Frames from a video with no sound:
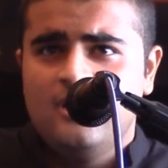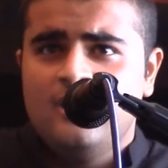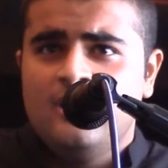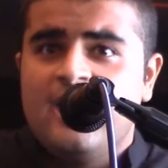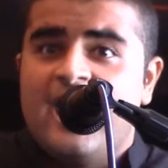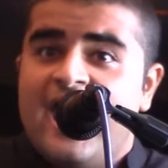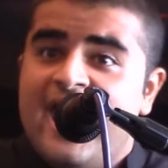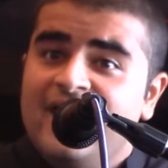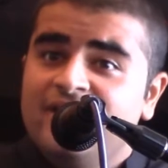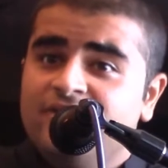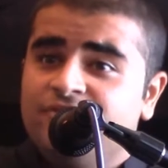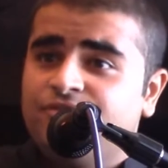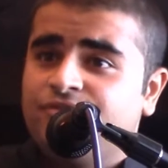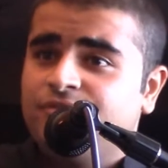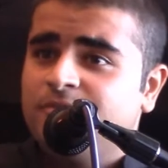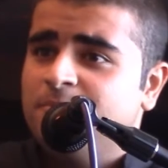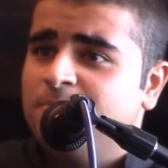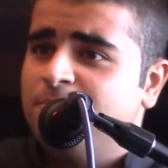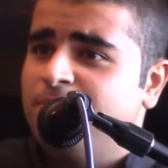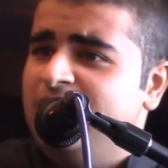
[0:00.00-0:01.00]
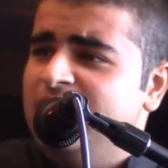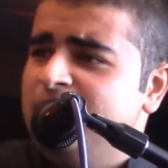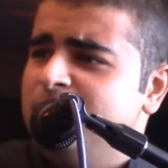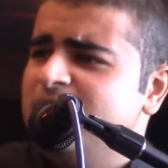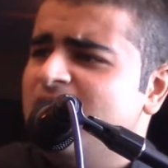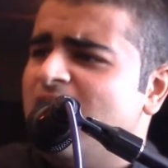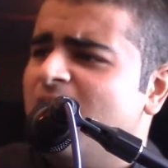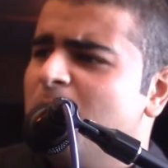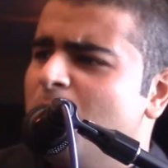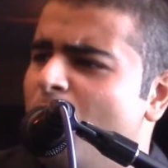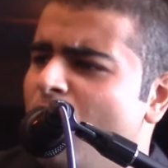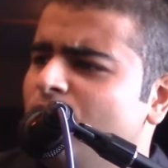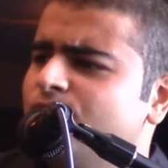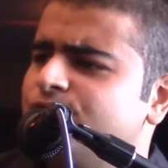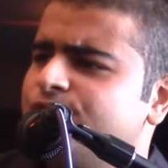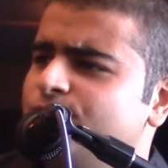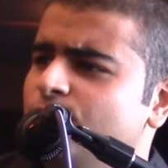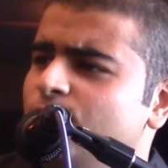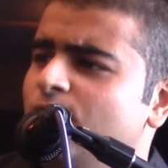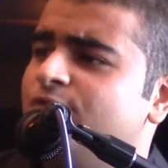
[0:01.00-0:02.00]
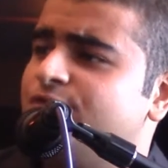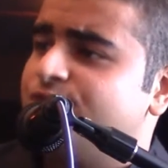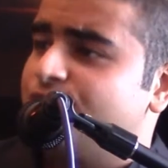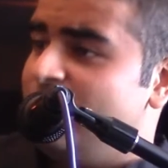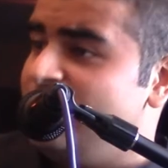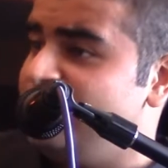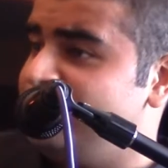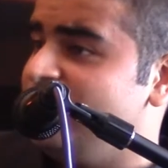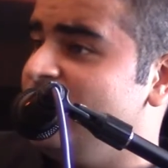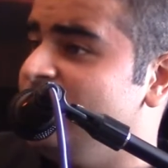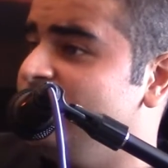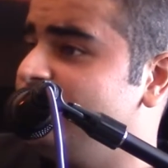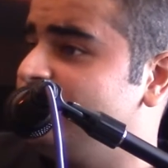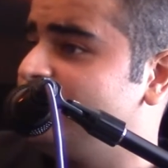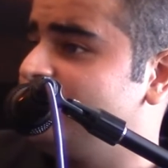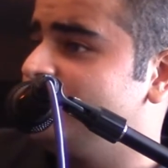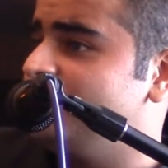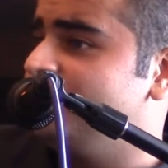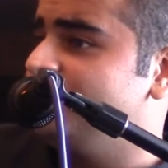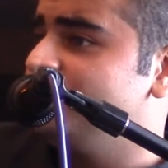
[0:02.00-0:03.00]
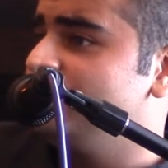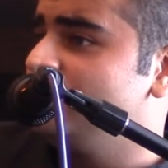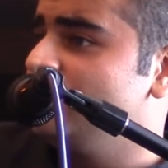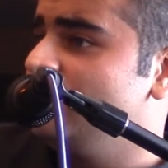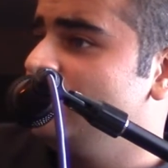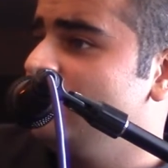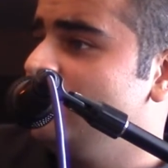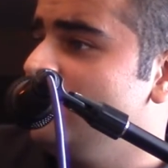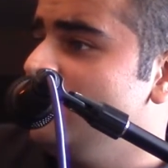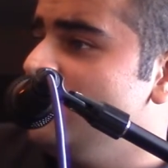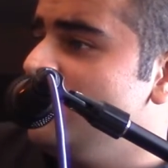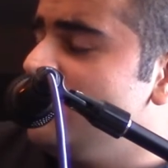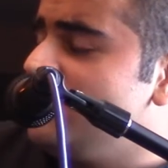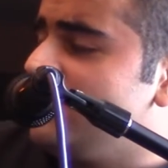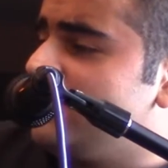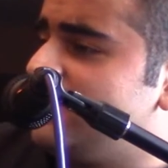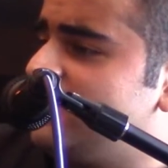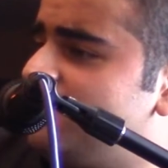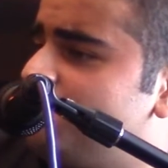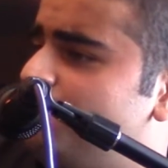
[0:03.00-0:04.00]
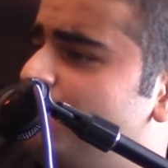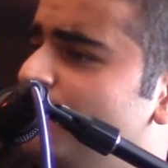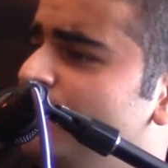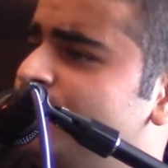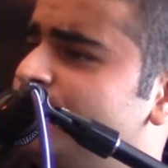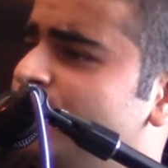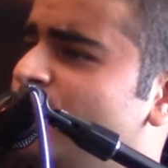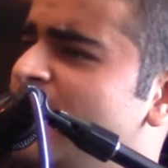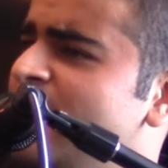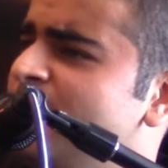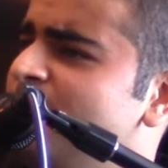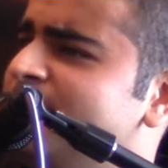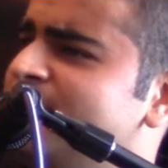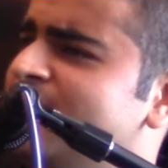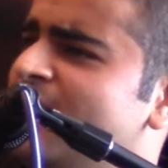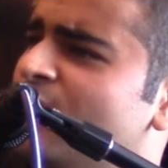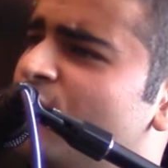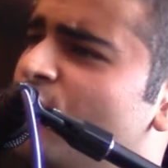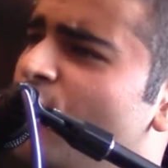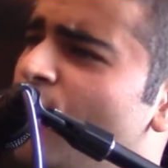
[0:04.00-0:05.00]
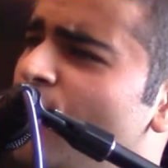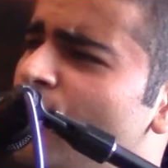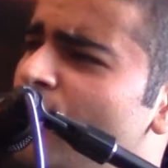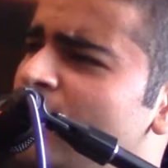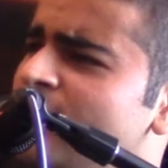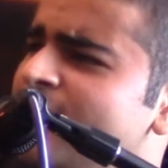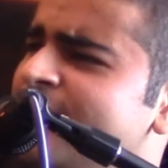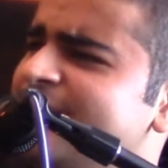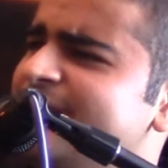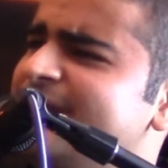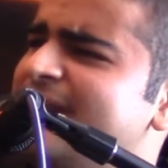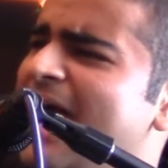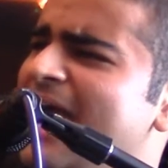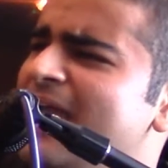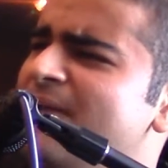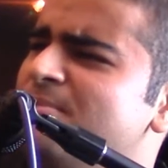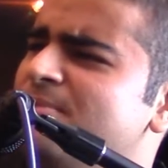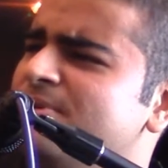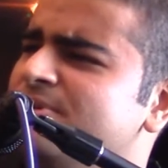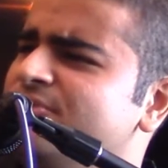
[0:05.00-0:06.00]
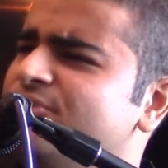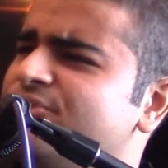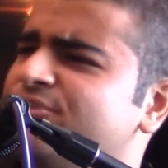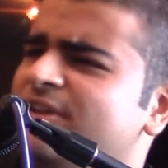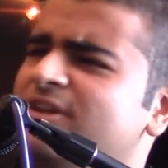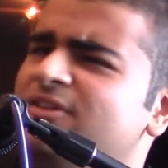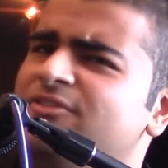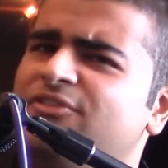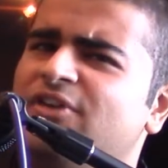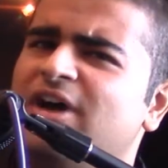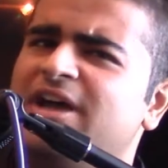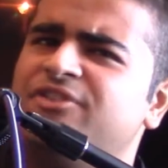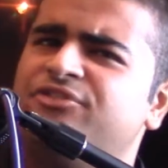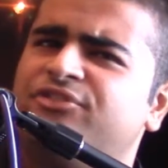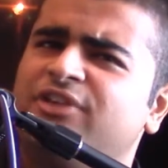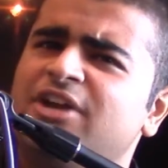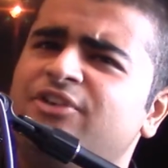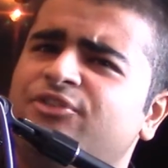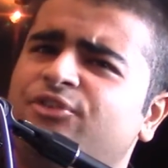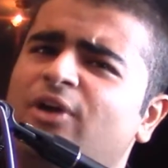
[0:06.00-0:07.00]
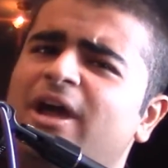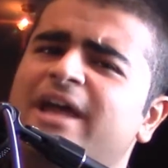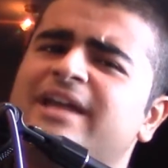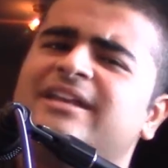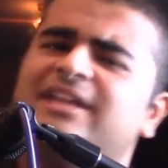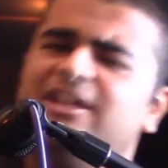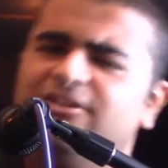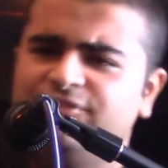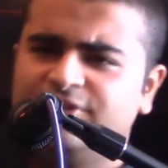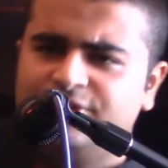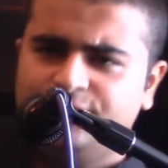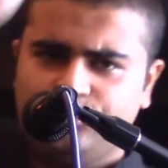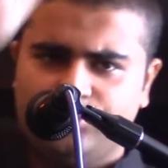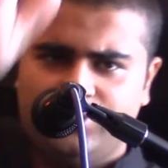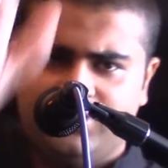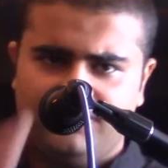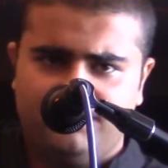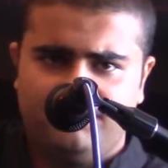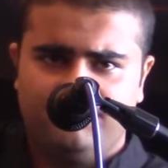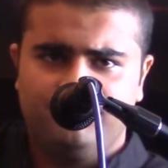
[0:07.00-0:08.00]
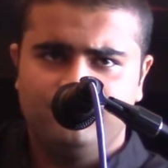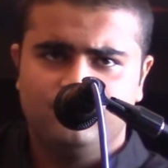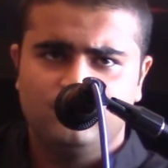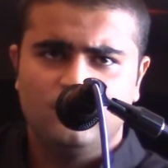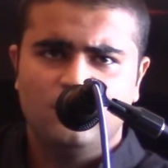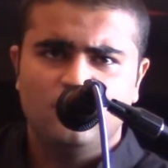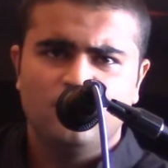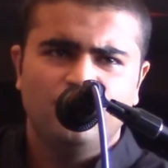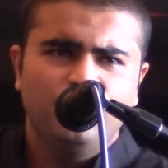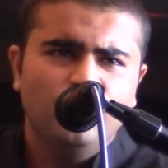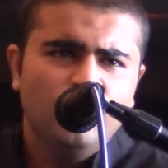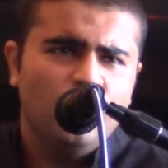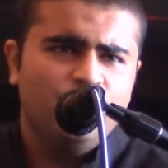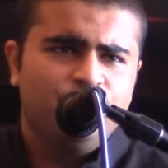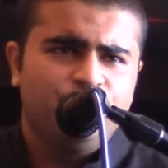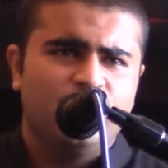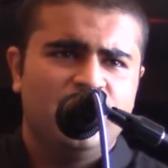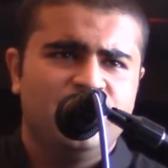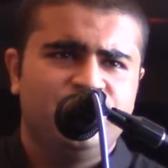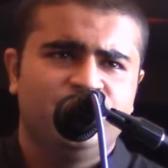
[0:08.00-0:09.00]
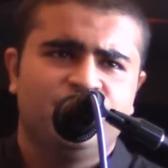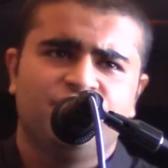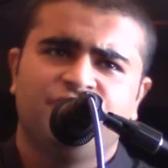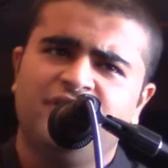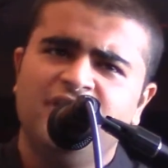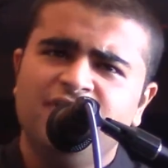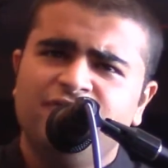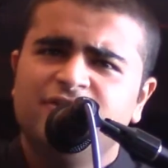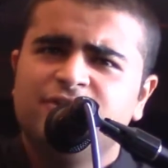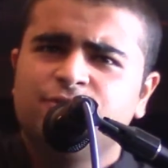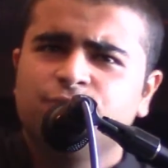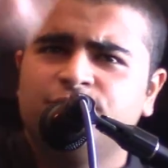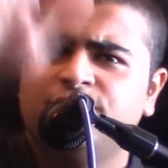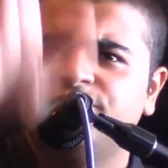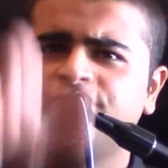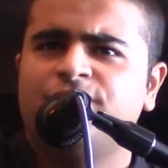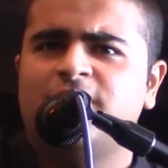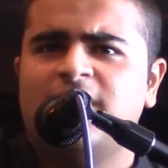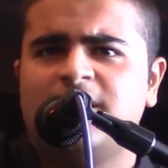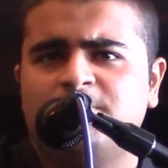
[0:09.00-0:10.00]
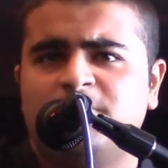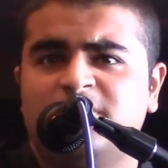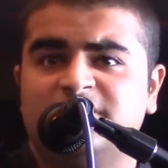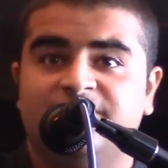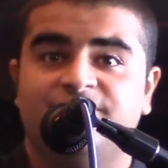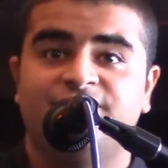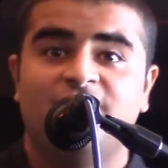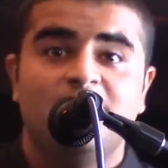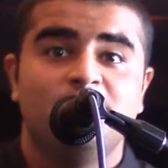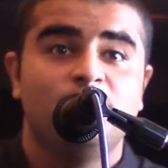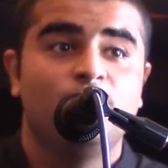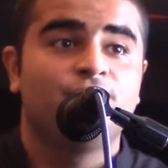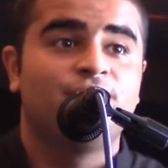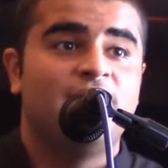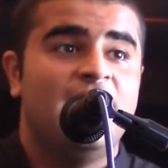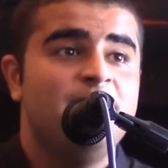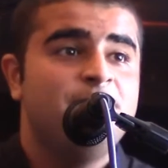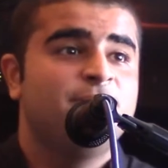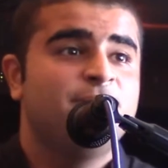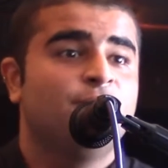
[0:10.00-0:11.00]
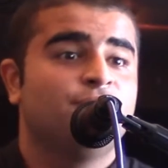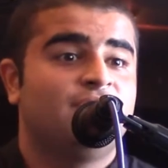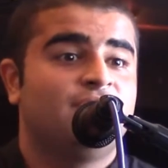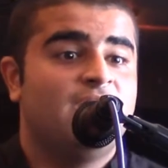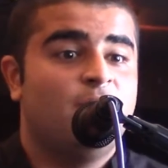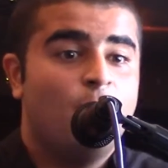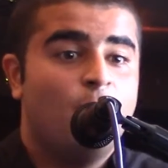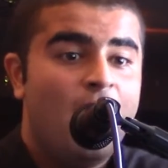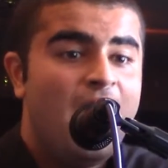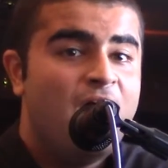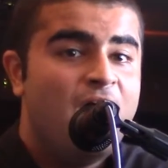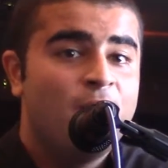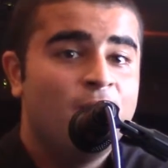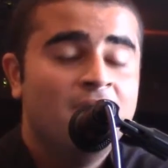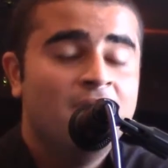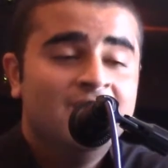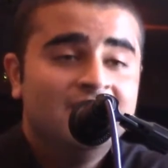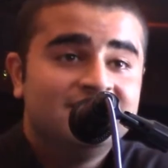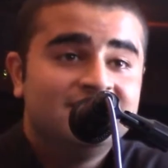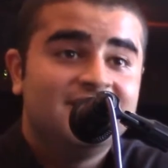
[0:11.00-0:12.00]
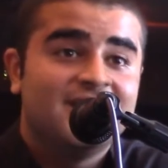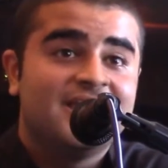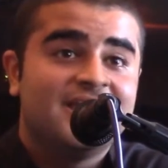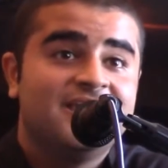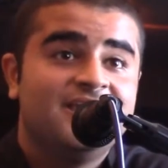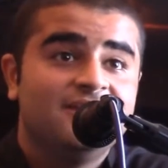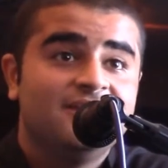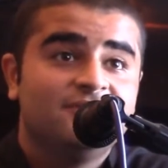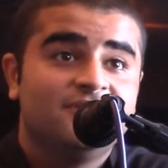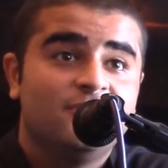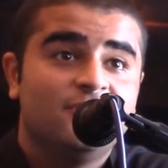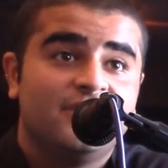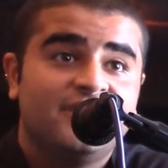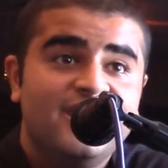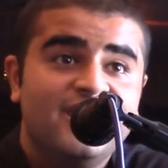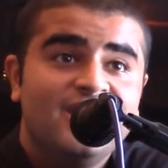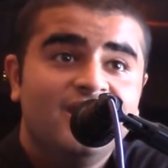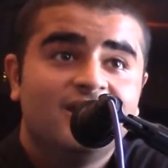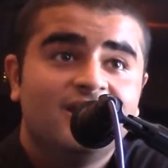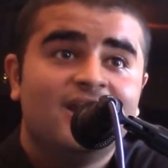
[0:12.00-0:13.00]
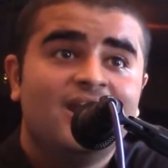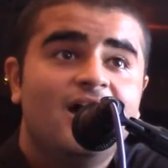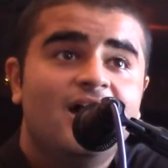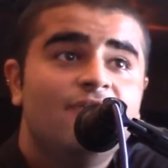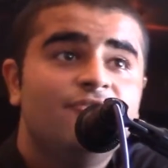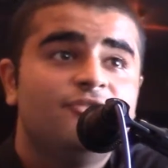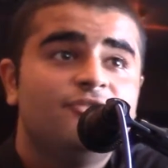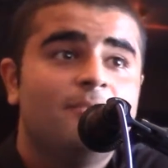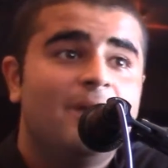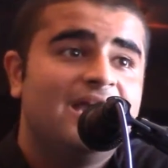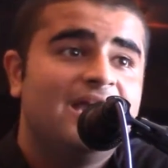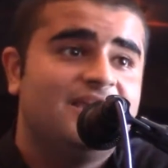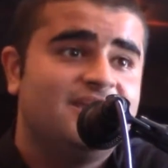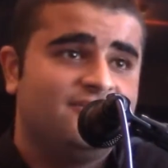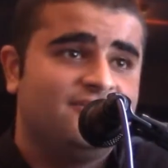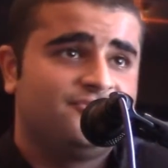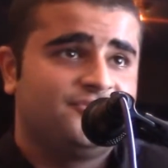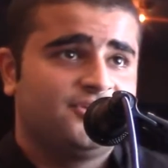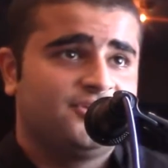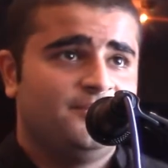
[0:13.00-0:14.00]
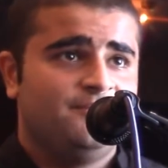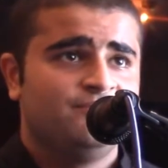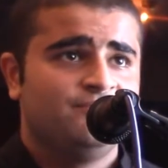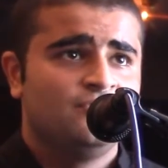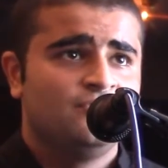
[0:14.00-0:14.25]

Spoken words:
Hence, bring me a box full of treasures, put for him the gold, diamonds, silver, etc. and give it to him. Full of treasures. Give it to this farmer. The farmer was happy. He was like, wow, the king loved my gift.